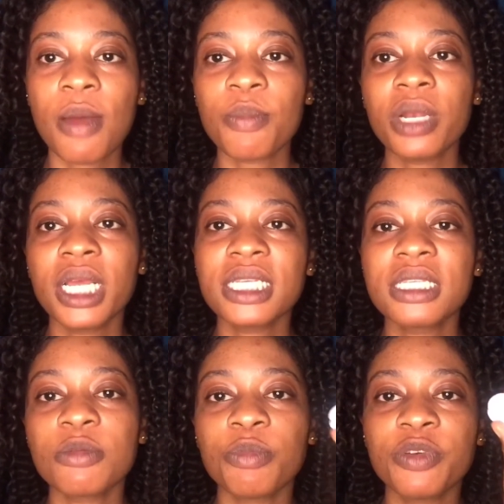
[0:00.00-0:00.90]

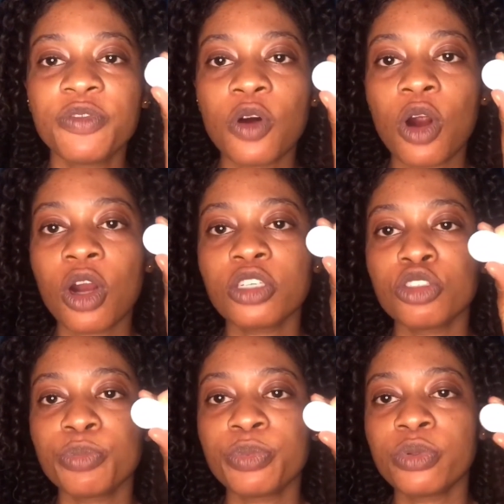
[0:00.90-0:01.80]
Please, before
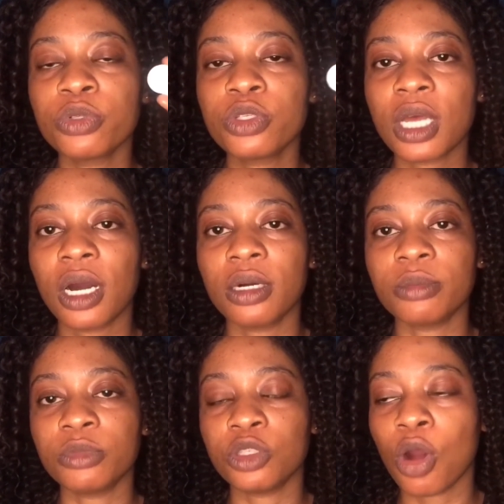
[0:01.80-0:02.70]
you put
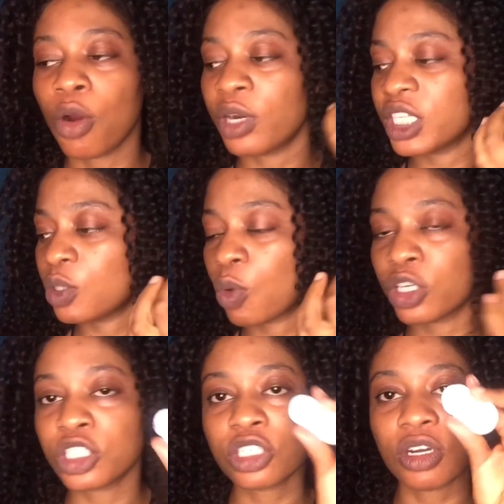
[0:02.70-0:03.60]
your already
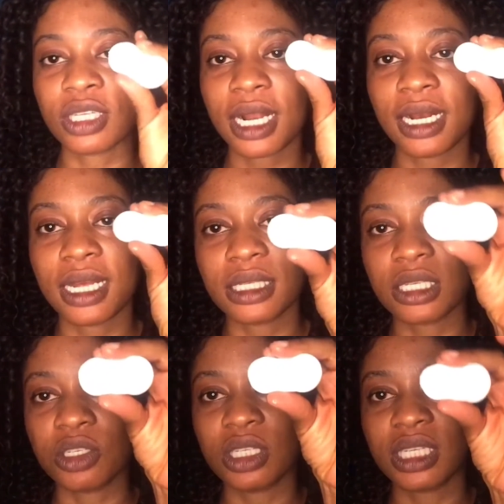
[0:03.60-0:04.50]
washed contact lens
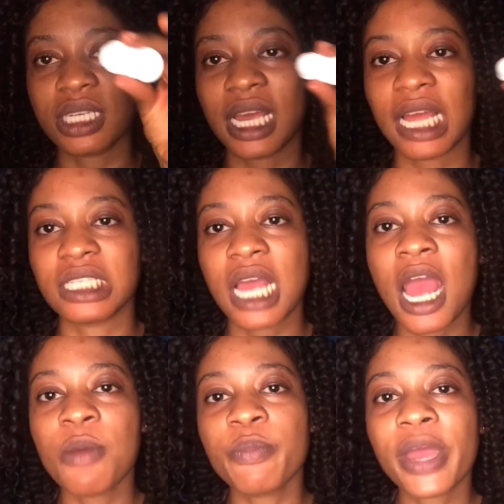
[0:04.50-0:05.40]
into this case,
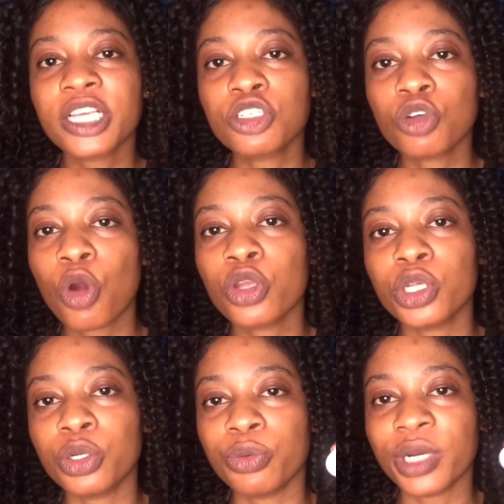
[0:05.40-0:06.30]
make sure
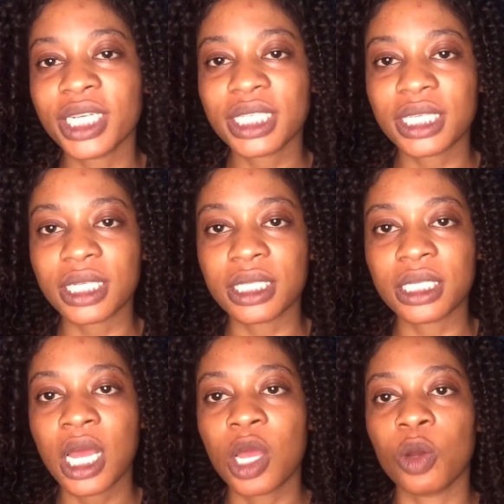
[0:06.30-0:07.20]
you rinse it
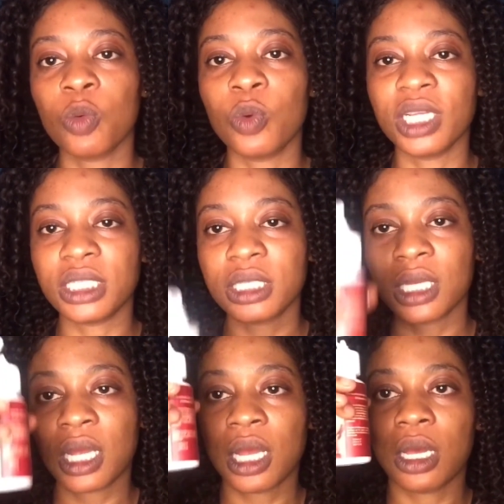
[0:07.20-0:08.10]
with
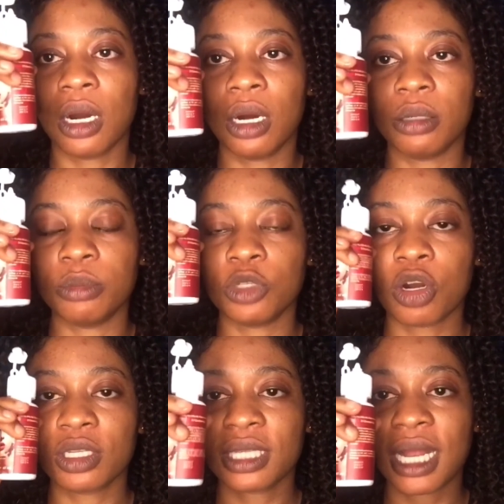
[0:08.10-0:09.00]
your
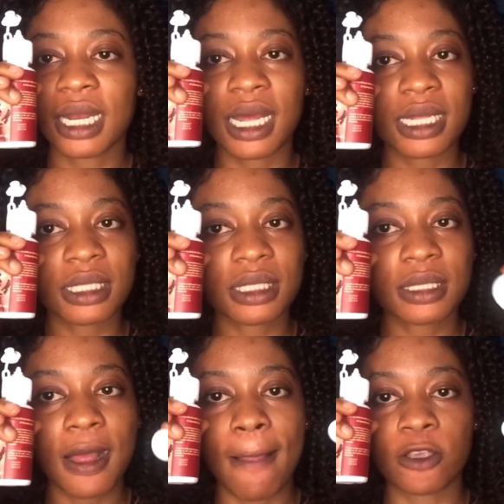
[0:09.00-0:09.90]
contact lens
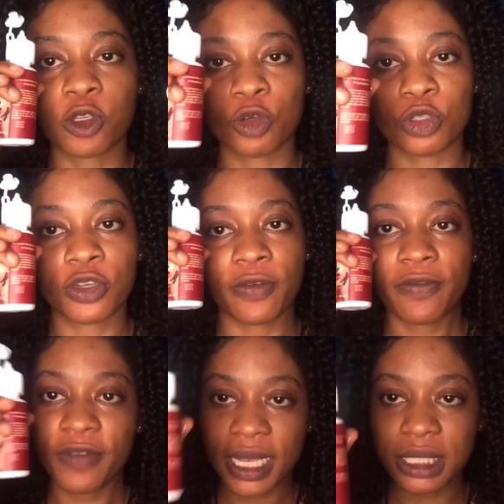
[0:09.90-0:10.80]
solution
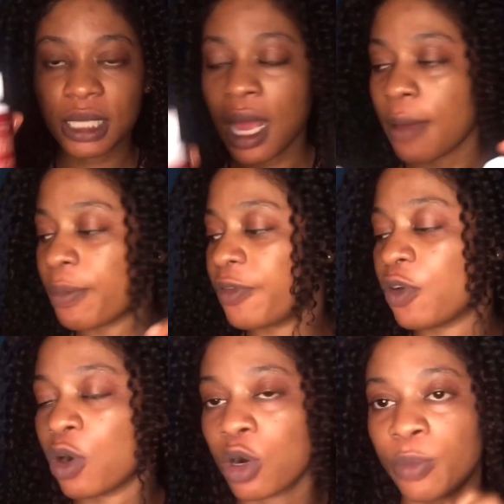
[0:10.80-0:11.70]
first
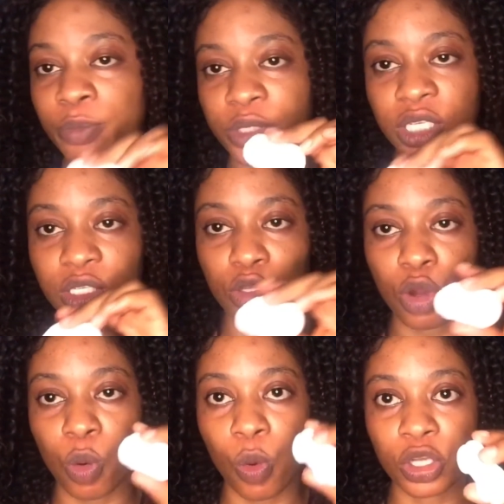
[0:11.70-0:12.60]
before putting
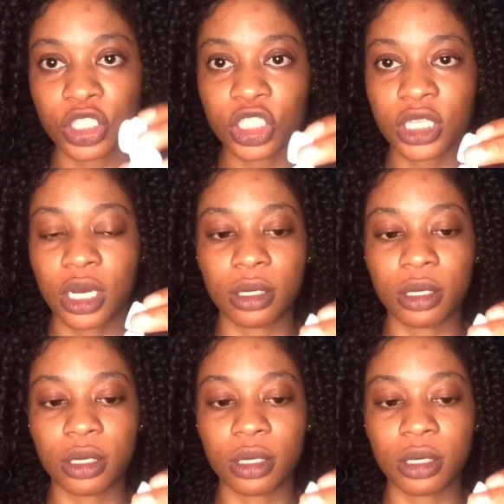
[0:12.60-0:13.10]
your washed